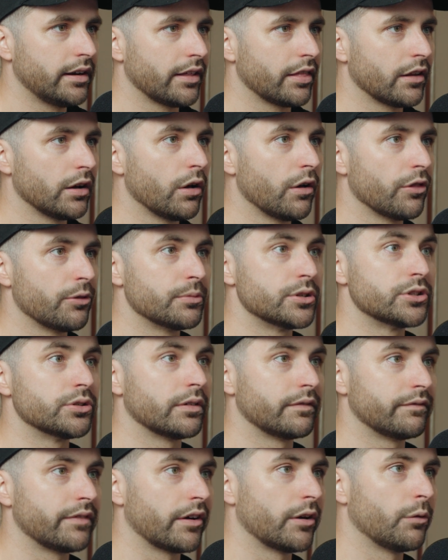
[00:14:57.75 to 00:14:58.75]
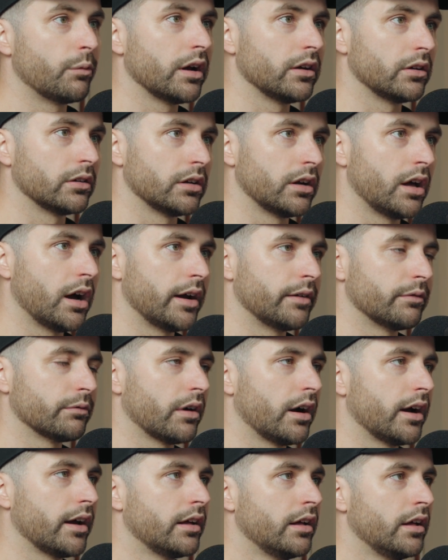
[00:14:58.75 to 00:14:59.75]
And a lot of them are doing very well online,
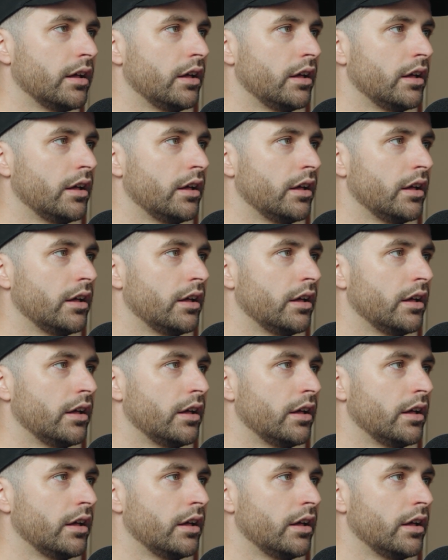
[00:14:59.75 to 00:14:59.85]
right? Yeah.